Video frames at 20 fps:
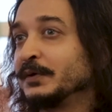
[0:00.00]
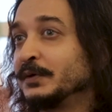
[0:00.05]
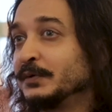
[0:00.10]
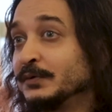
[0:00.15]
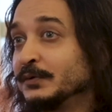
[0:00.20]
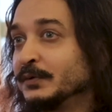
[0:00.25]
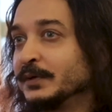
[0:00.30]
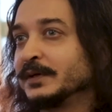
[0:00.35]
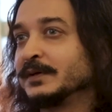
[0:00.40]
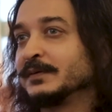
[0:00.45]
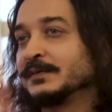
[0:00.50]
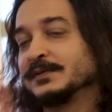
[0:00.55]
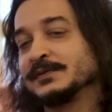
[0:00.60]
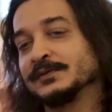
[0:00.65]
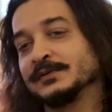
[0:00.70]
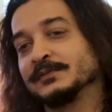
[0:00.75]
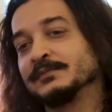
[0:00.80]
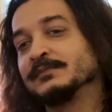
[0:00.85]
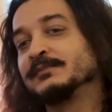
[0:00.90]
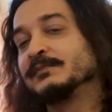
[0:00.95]
do you do it?
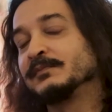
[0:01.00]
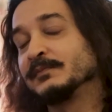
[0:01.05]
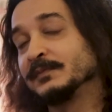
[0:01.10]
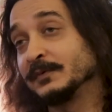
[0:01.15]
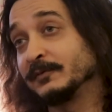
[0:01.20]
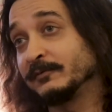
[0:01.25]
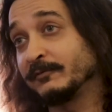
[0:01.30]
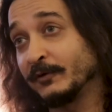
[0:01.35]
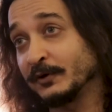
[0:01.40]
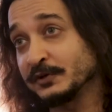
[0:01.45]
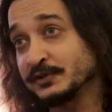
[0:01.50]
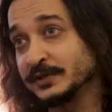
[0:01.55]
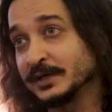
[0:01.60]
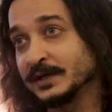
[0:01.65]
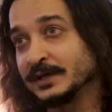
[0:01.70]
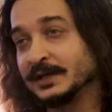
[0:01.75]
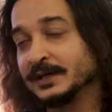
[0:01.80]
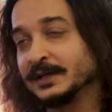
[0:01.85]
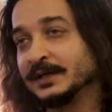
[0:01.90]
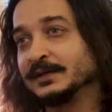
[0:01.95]
So
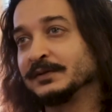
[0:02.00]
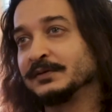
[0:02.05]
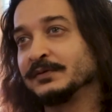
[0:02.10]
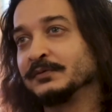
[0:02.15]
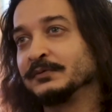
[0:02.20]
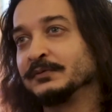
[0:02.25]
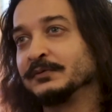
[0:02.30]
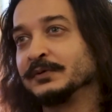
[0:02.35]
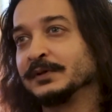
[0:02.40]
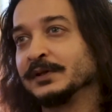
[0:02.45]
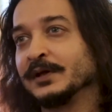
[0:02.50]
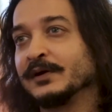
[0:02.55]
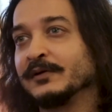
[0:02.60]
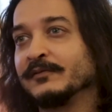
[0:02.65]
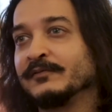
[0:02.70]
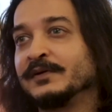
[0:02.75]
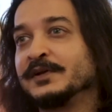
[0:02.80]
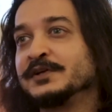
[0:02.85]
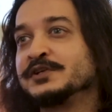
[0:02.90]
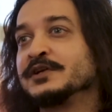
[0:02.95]
fortunately, through a lot
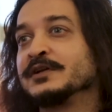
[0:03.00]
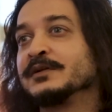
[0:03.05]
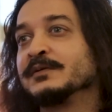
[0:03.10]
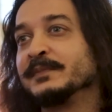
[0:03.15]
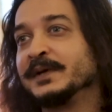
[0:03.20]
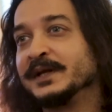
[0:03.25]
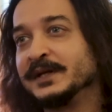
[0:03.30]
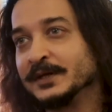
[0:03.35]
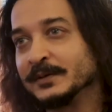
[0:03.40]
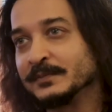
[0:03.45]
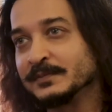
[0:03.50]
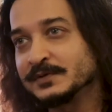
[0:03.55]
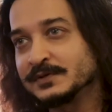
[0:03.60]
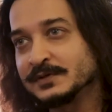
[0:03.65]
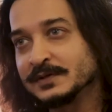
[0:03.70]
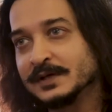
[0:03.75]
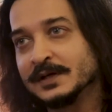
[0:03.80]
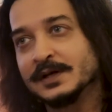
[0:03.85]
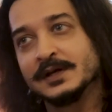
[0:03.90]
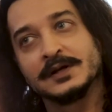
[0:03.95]
of digital
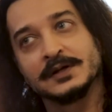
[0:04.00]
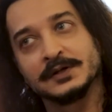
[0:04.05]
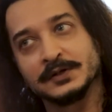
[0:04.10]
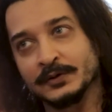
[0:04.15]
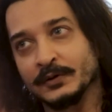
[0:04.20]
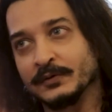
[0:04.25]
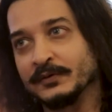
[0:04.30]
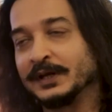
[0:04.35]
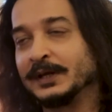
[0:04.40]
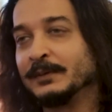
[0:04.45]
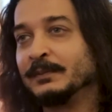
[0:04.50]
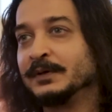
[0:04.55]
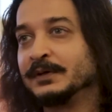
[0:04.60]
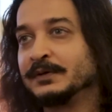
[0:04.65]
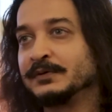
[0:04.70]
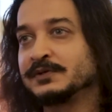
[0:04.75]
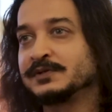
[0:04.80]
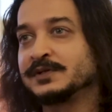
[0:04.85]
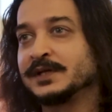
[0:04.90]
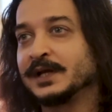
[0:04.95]
mediums, you're able
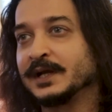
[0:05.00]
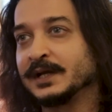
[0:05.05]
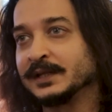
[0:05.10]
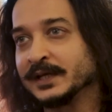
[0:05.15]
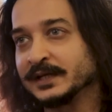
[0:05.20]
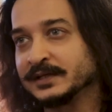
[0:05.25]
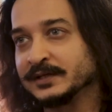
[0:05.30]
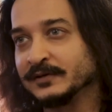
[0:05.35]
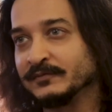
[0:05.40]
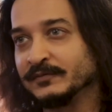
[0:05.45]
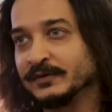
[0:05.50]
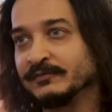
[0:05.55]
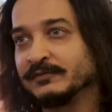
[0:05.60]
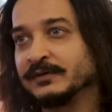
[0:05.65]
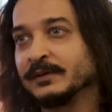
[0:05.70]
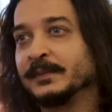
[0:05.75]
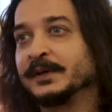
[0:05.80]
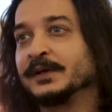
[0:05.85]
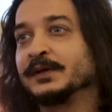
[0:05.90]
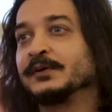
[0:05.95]
to stay connected with
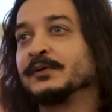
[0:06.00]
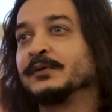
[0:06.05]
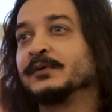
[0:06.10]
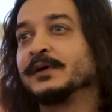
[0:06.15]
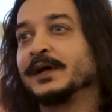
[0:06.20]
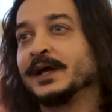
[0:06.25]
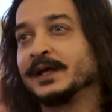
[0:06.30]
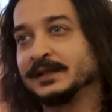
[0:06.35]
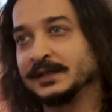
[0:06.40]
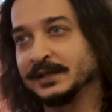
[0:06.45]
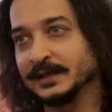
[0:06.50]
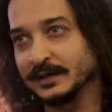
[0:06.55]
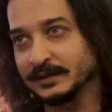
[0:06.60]
flamenco and the